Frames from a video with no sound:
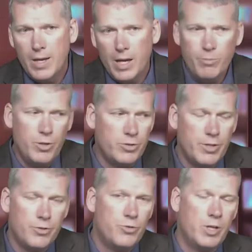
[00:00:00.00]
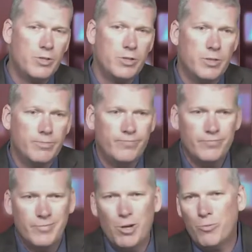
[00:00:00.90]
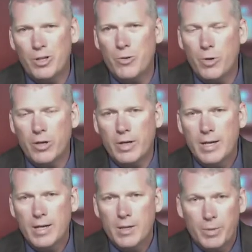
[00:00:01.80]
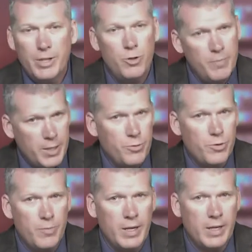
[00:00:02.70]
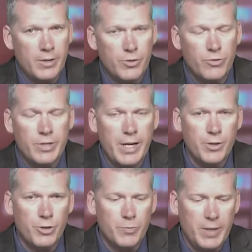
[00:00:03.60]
And mostly those drugs don't really work, but they do mess with your mind, so they're dangerous.